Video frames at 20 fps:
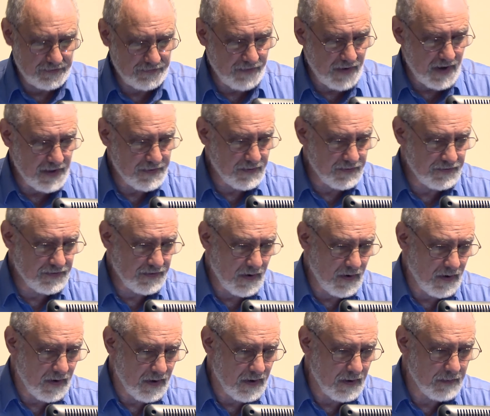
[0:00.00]
father's
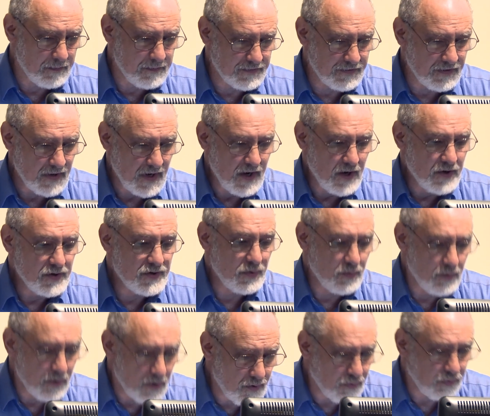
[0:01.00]
arms to
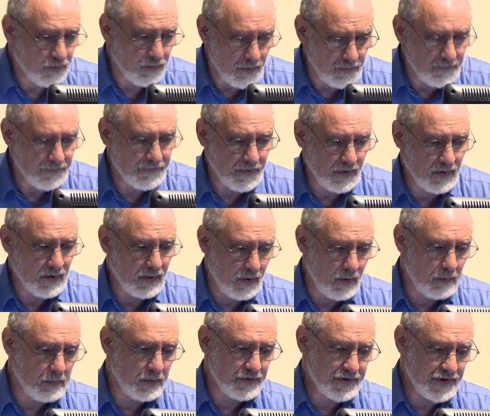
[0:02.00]
recruit for
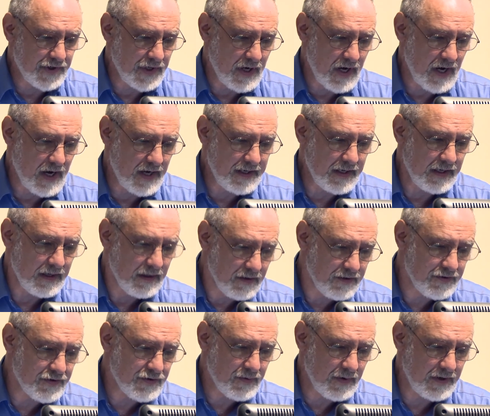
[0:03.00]
global jihad
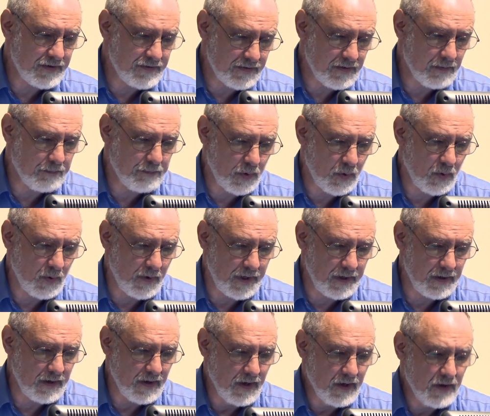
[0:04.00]
illustrates the
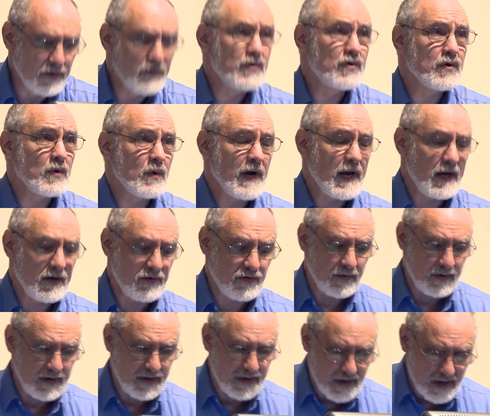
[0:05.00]
point. Jew
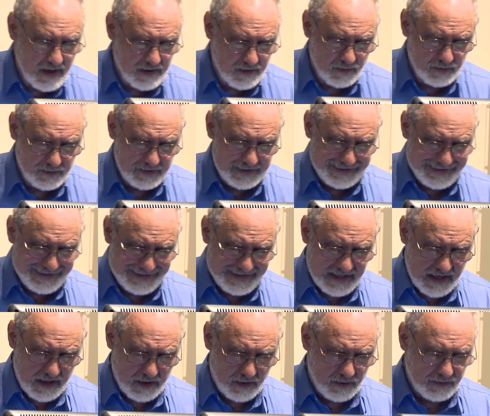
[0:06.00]
hatred not only
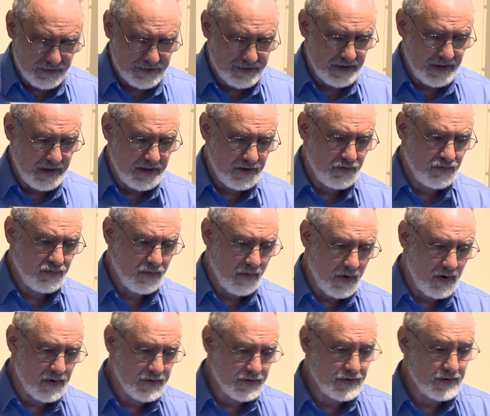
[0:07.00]
sells, it
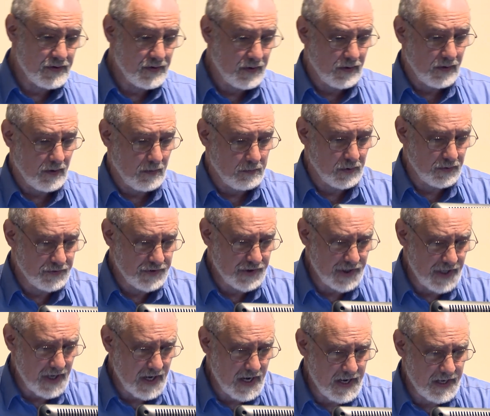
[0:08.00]
draws to global
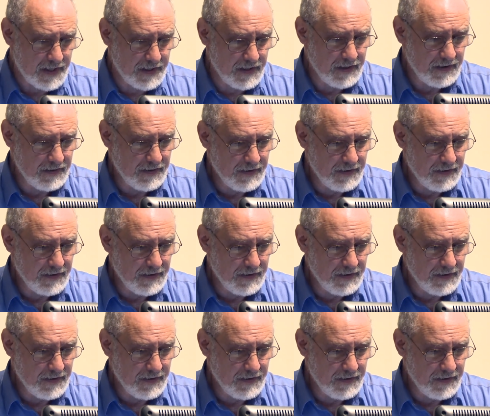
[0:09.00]
jihad.